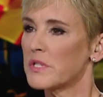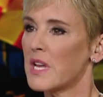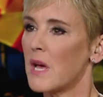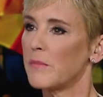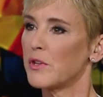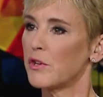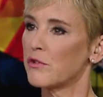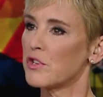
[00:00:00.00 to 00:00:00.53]

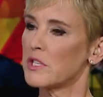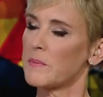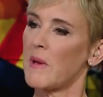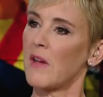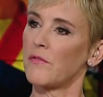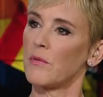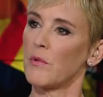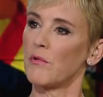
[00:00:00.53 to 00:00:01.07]
Sam, you're just
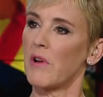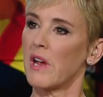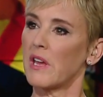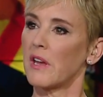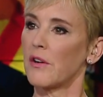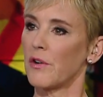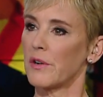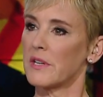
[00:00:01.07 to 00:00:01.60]
back from
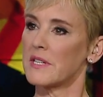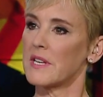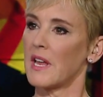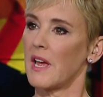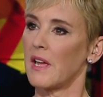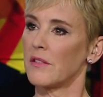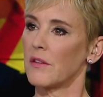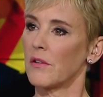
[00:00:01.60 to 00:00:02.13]
Iraqi
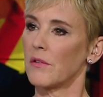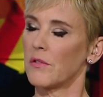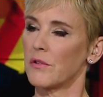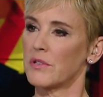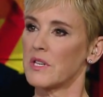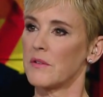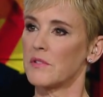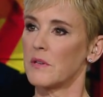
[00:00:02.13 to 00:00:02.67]
Kurdistan. There,
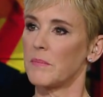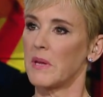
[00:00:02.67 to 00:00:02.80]
there seem to